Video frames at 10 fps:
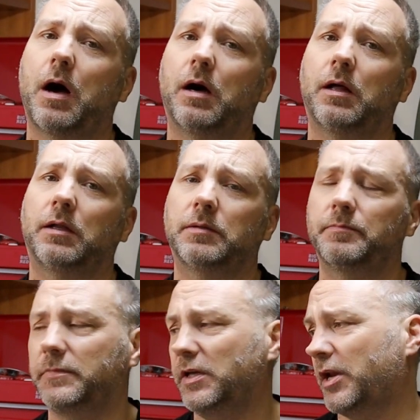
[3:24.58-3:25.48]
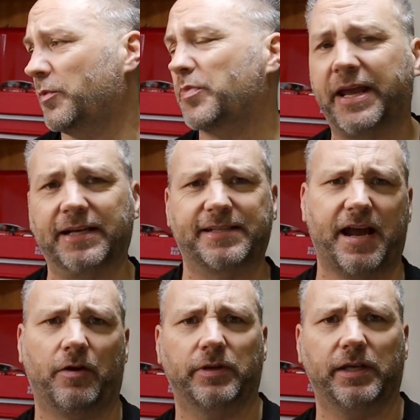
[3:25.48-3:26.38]
I'll, you know, break it
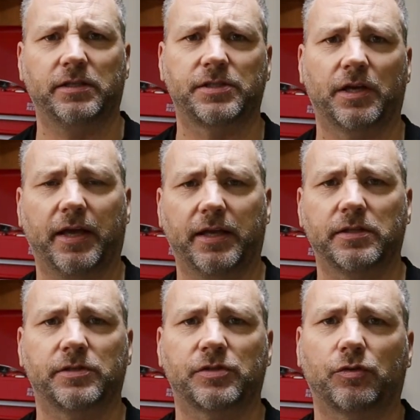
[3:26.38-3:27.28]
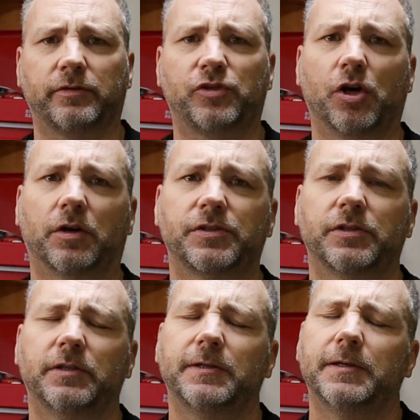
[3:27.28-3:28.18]
down into sort of
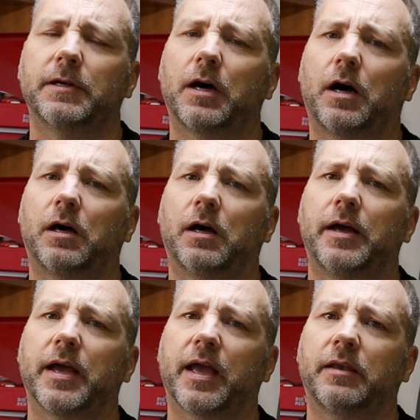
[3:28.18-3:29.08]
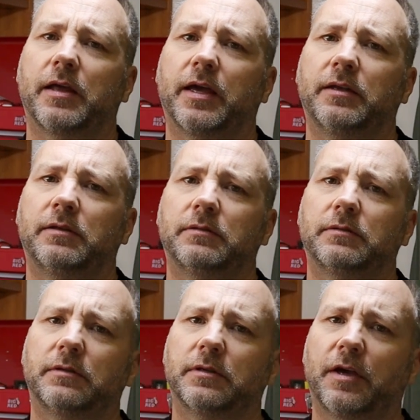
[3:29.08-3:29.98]
chunks
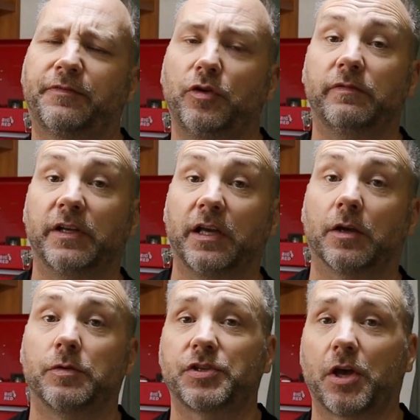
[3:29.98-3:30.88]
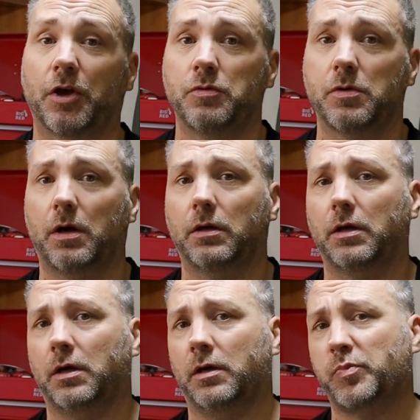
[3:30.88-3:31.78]
and a few videos. So
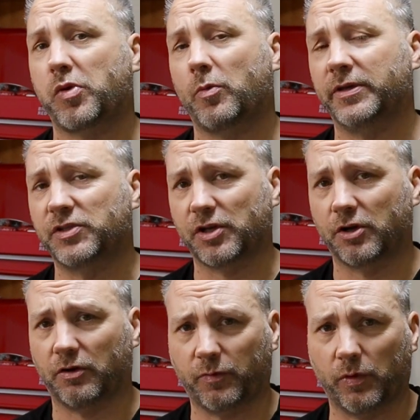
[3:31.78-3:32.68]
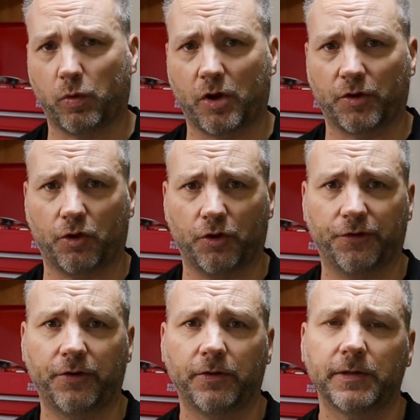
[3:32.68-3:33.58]
I'll probably start off with one
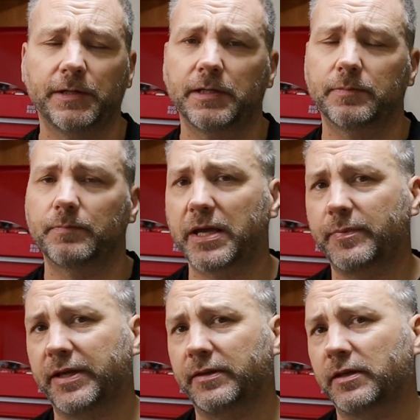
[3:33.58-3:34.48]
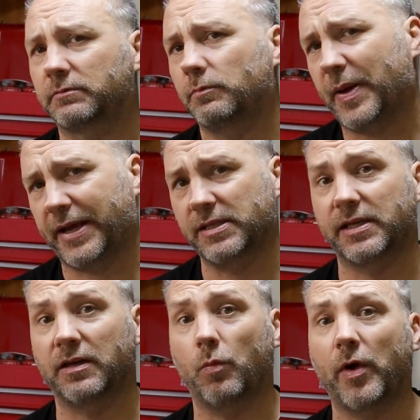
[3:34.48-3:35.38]
on maybe the
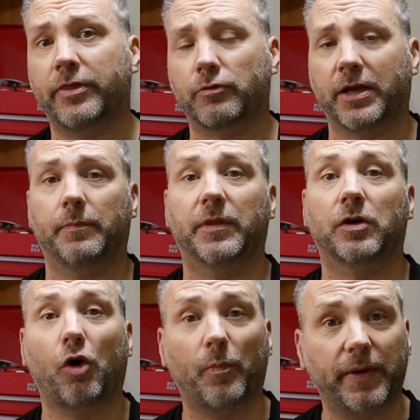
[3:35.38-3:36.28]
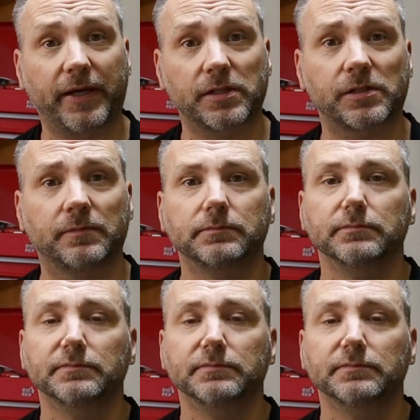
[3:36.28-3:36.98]
painting and weathering up the cockpits.